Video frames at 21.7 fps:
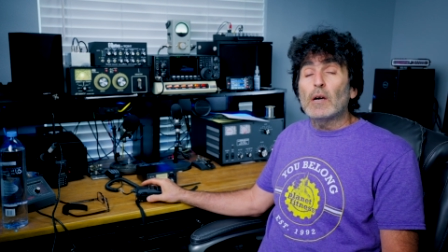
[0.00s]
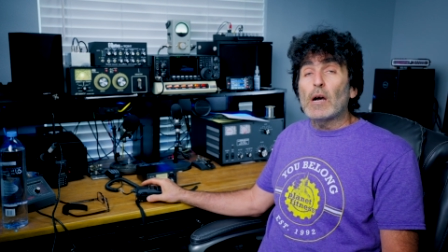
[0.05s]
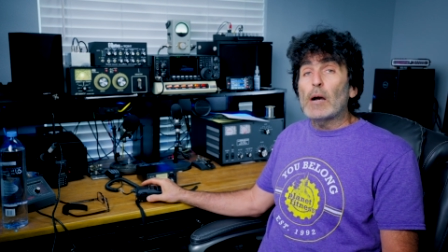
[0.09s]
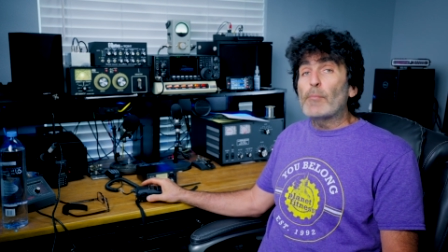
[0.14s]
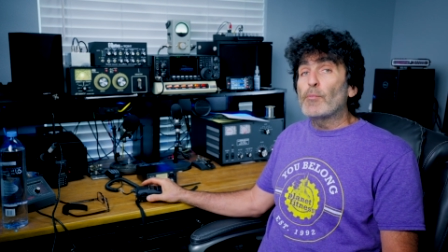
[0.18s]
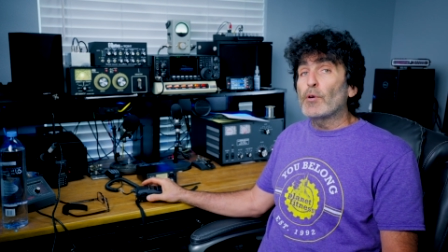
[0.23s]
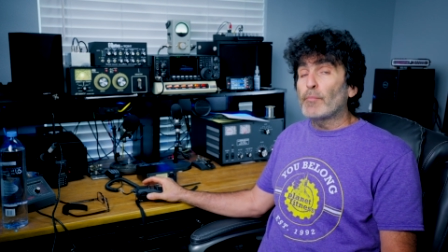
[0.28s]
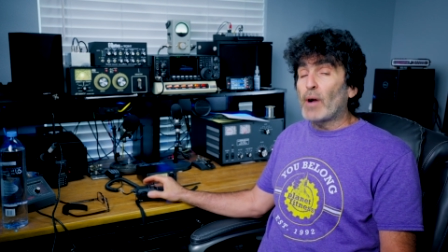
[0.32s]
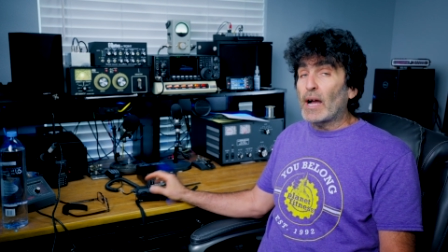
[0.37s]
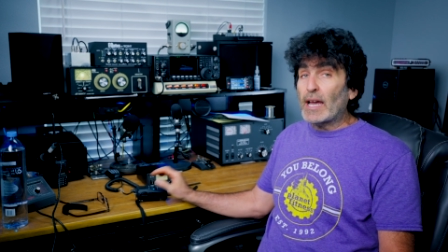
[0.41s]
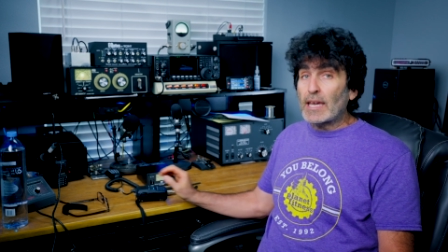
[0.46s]
Uh,
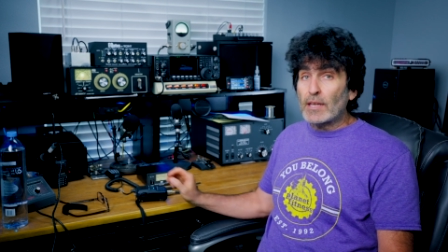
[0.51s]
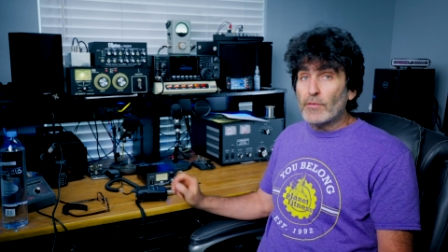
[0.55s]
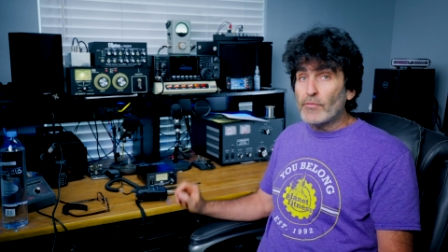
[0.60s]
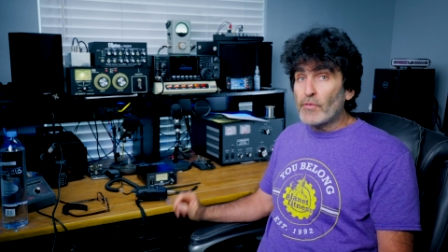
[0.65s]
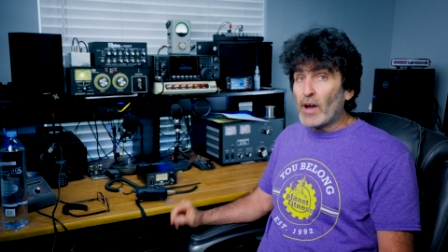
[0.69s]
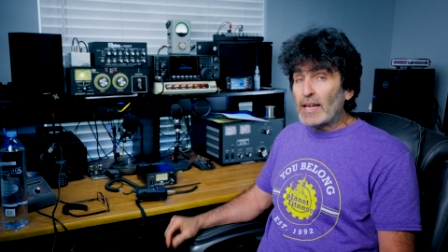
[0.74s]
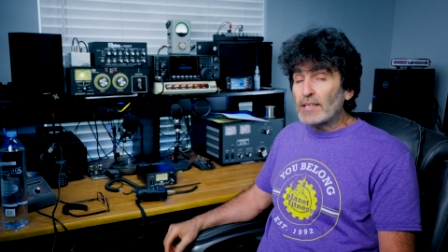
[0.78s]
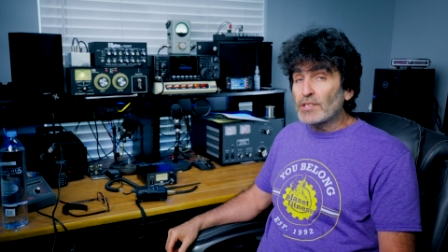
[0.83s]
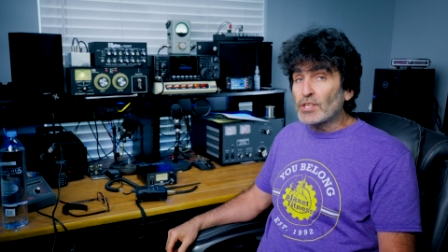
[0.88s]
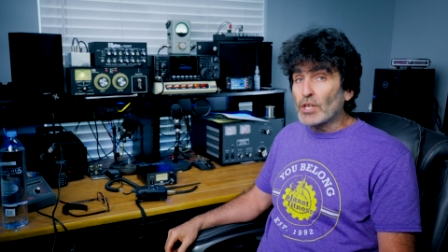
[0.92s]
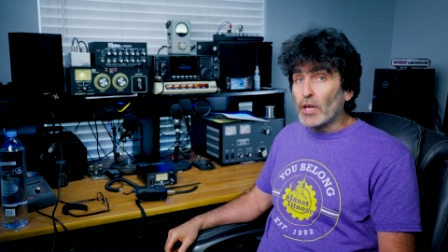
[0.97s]
but my
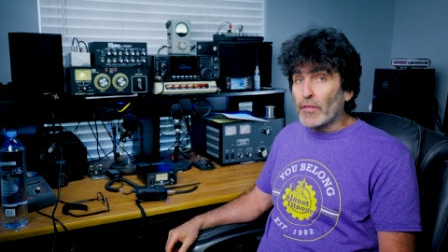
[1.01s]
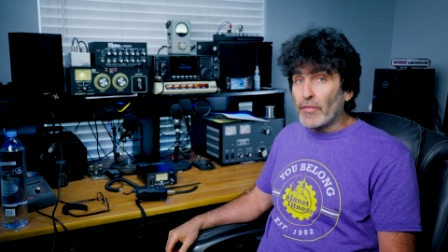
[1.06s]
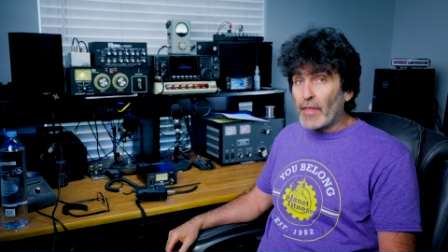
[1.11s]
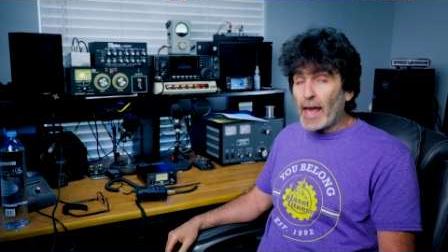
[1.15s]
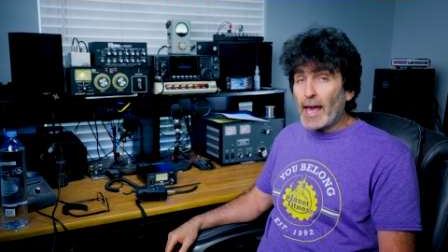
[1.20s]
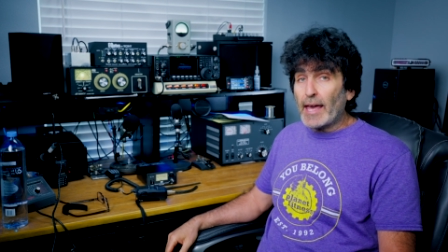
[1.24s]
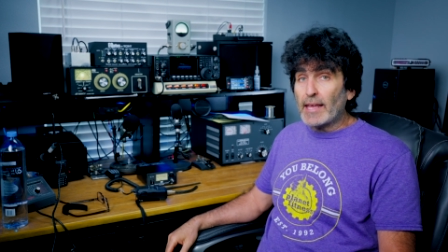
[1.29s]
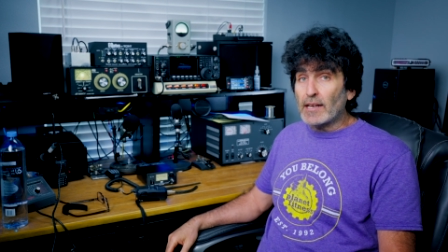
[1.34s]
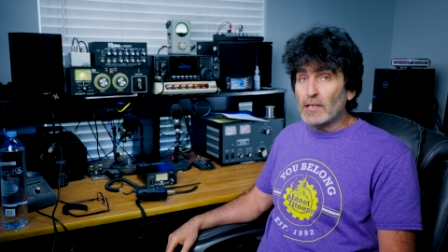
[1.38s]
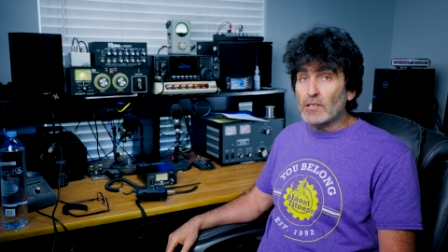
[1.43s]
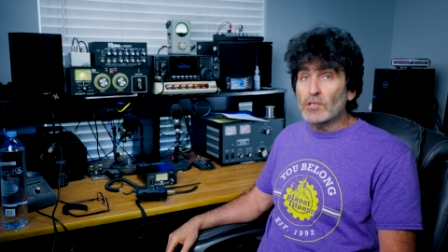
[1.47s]
advice on
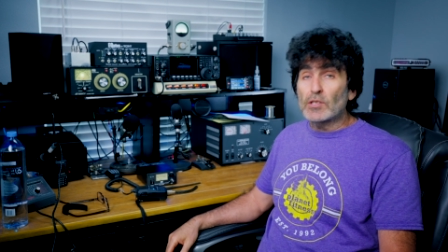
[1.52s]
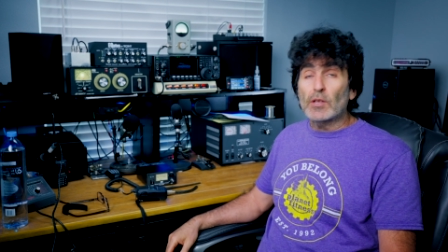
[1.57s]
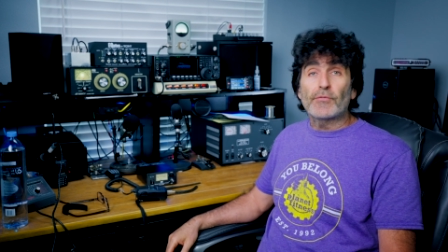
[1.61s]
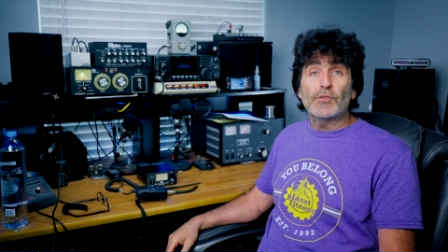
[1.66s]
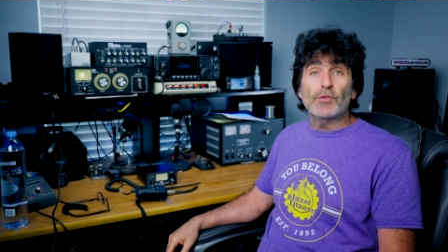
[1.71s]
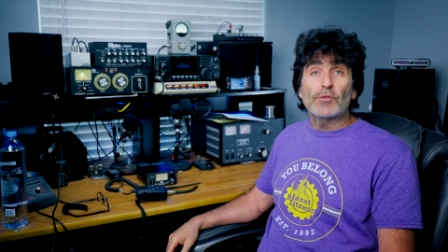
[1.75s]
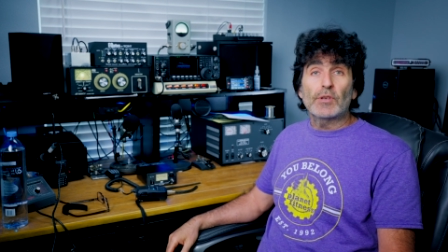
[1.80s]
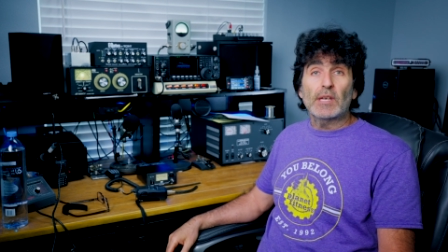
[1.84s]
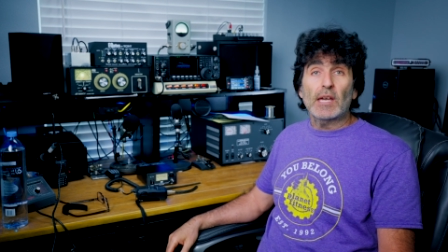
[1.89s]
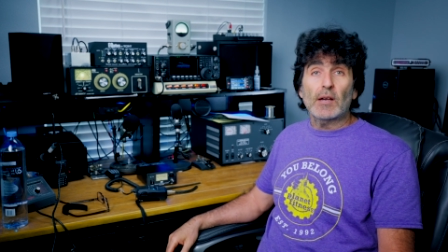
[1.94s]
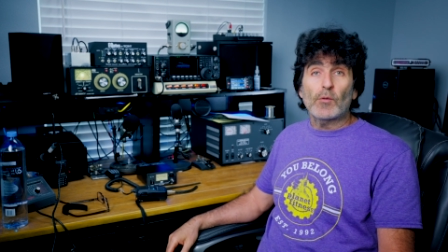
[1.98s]
that is if
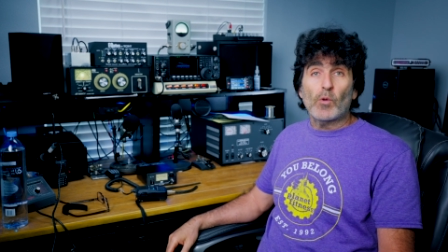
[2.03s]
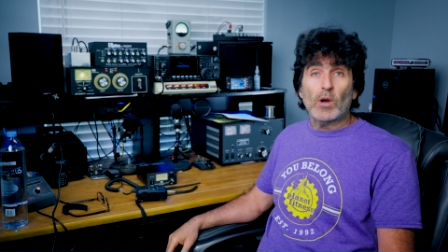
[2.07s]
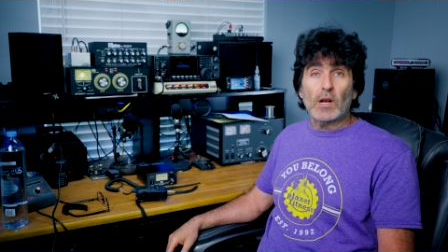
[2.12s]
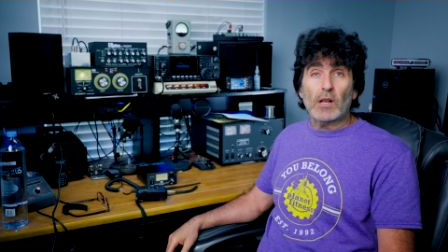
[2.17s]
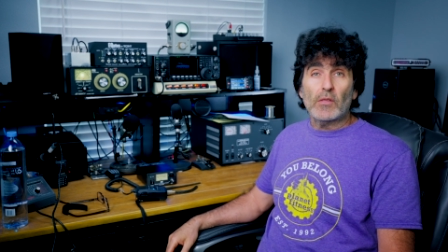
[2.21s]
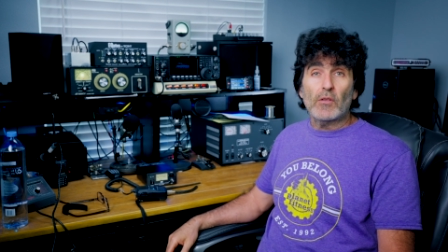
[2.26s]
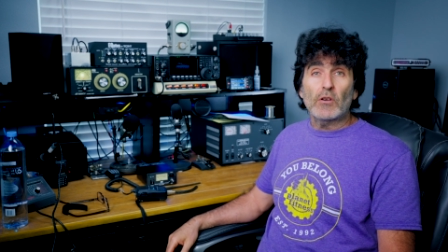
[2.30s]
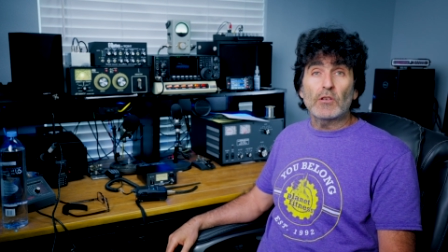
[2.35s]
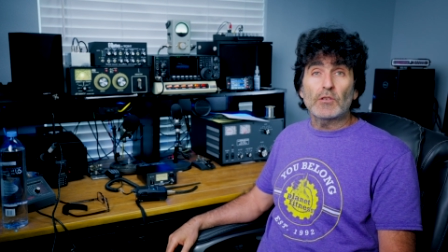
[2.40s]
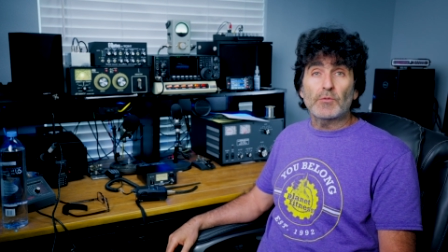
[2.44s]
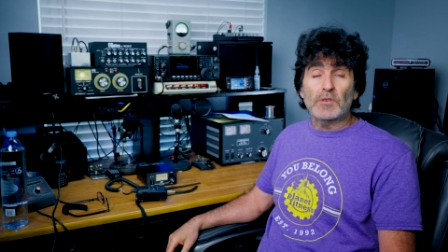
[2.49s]
you get one
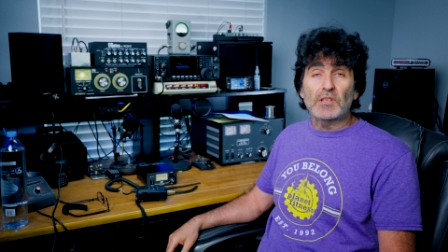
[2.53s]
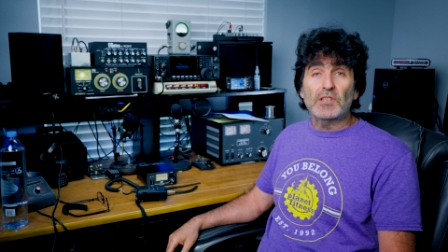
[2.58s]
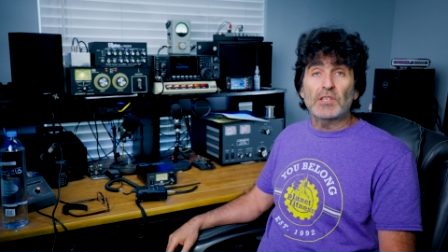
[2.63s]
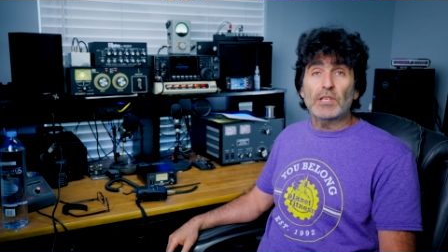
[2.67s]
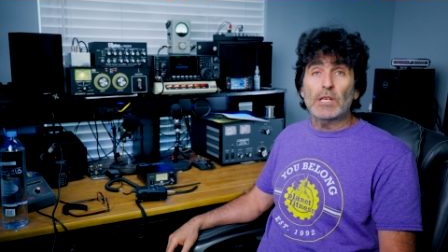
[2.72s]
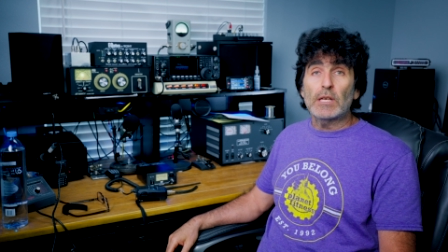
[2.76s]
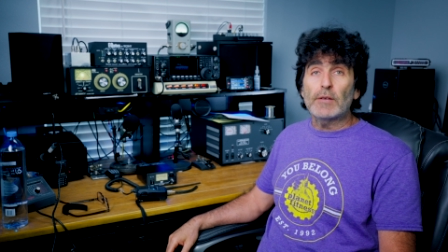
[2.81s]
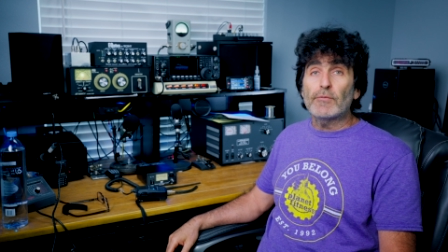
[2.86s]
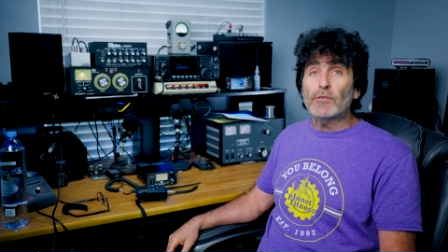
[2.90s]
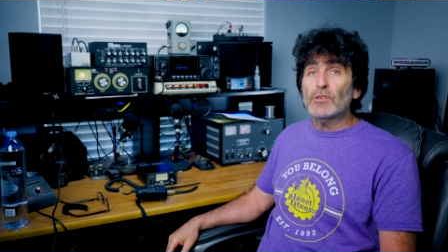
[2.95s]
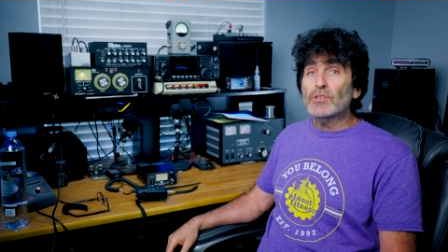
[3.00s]
of those
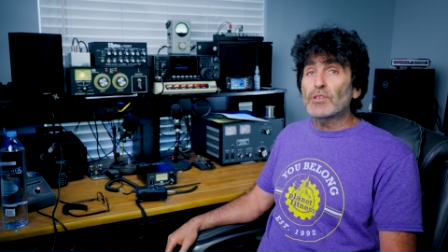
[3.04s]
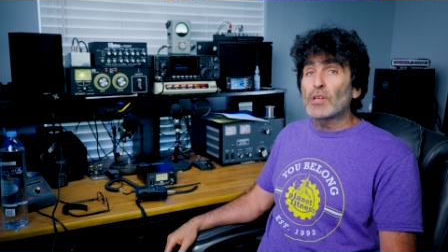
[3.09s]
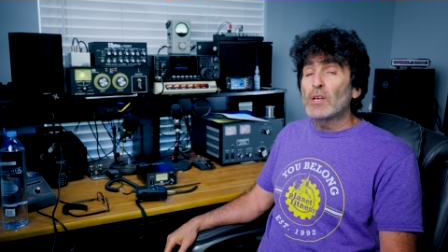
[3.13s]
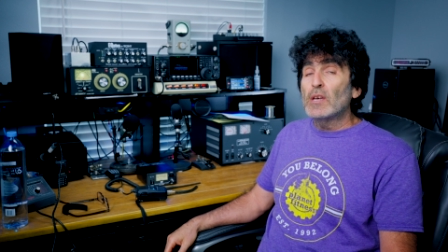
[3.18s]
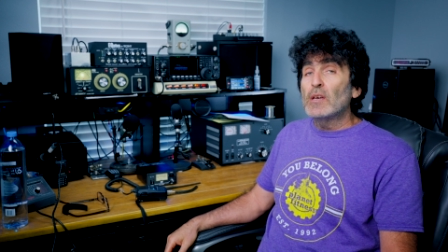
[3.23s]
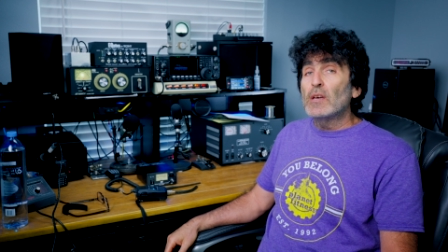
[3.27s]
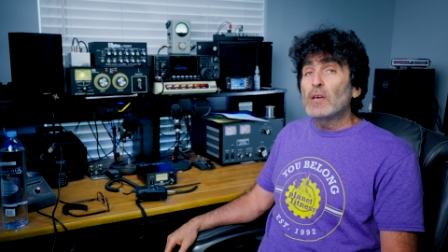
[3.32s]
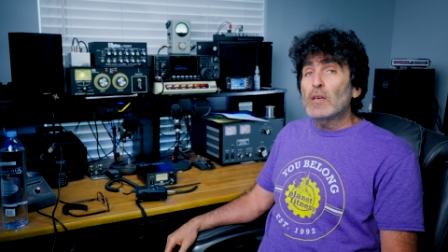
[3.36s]
receivers,